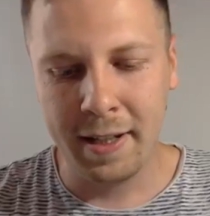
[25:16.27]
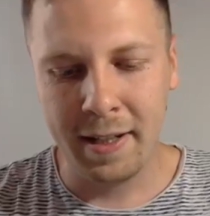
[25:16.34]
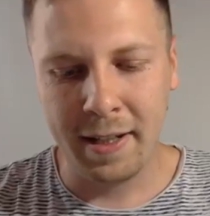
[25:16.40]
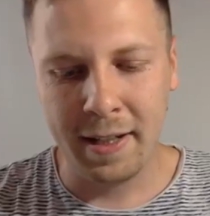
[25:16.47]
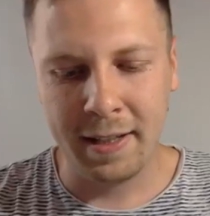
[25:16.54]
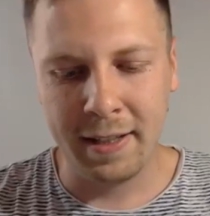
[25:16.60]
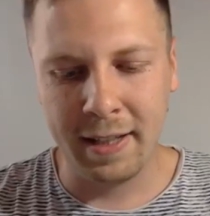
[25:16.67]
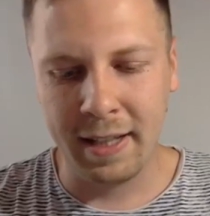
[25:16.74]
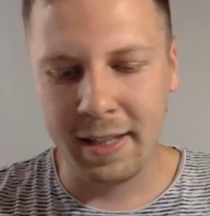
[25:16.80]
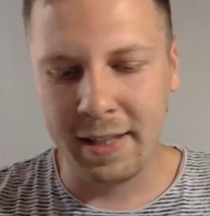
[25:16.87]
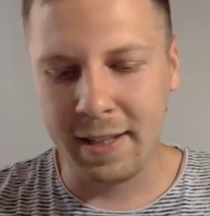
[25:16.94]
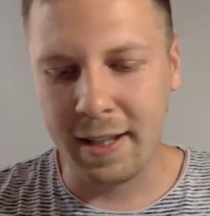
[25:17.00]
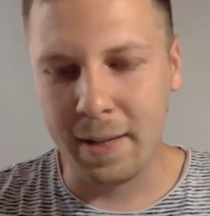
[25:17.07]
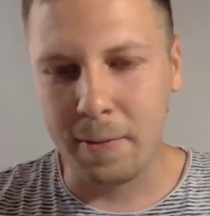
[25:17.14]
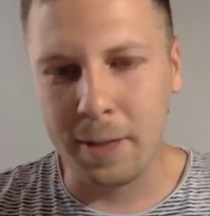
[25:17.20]
And they
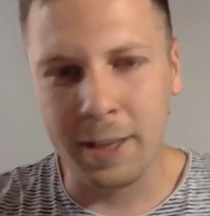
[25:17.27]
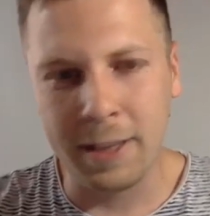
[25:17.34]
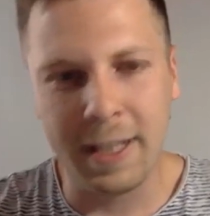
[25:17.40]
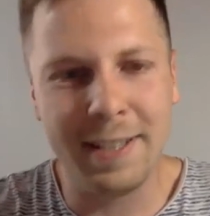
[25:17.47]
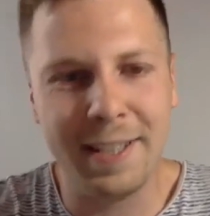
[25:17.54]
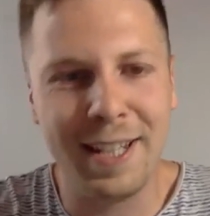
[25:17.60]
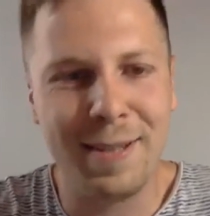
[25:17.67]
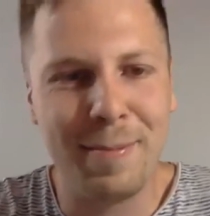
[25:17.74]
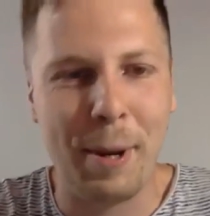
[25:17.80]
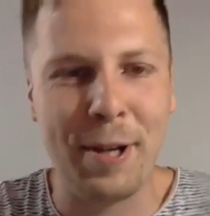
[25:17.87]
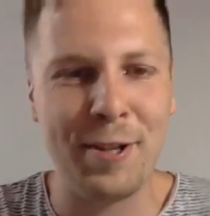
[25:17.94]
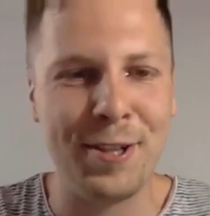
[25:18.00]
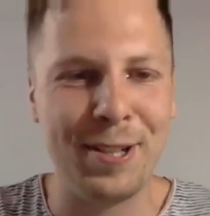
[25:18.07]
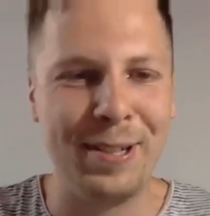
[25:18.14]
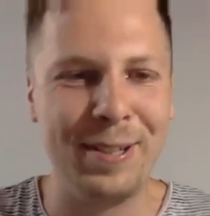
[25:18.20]
say, well, nothing special.